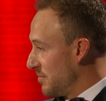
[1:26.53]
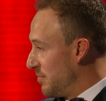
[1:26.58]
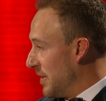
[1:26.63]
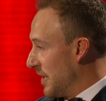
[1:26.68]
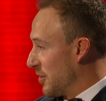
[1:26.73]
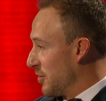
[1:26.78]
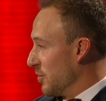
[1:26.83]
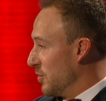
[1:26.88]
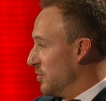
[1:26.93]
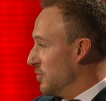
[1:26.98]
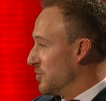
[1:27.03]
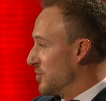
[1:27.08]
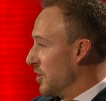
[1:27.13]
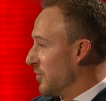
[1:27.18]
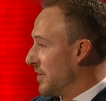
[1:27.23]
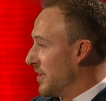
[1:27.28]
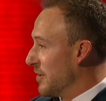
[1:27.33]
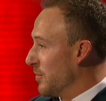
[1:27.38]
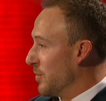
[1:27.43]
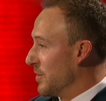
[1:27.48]
pit crews
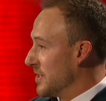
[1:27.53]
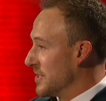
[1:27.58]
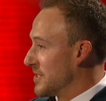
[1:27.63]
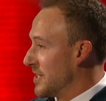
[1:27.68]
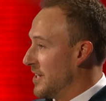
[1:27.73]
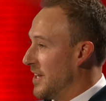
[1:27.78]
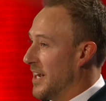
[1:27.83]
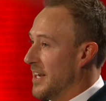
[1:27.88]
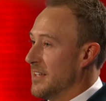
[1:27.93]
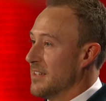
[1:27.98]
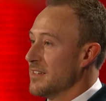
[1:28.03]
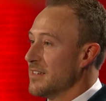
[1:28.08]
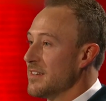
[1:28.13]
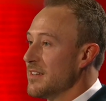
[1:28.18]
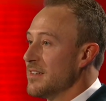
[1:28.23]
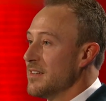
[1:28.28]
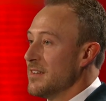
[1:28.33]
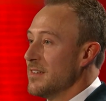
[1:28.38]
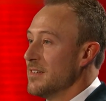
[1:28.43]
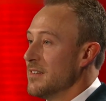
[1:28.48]
over here with us tonight,
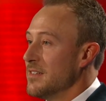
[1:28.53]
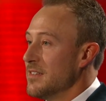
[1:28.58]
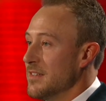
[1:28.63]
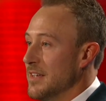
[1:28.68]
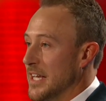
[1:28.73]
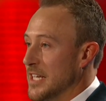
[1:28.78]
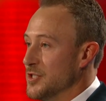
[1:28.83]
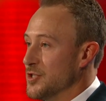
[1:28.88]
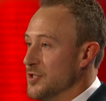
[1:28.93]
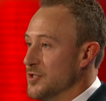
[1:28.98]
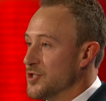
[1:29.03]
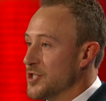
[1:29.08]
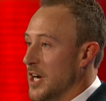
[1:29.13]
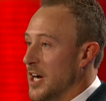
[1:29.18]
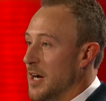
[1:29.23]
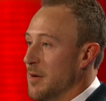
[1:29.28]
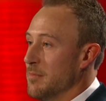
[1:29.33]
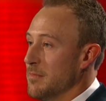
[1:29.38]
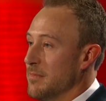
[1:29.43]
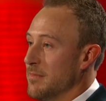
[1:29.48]
engine
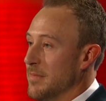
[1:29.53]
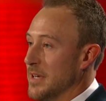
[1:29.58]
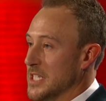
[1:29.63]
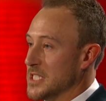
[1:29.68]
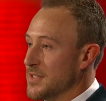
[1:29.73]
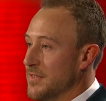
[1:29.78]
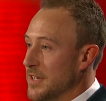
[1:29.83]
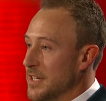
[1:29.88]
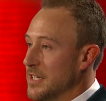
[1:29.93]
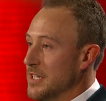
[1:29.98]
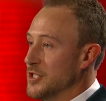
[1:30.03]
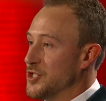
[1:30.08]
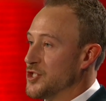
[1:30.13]
shop, Xfinity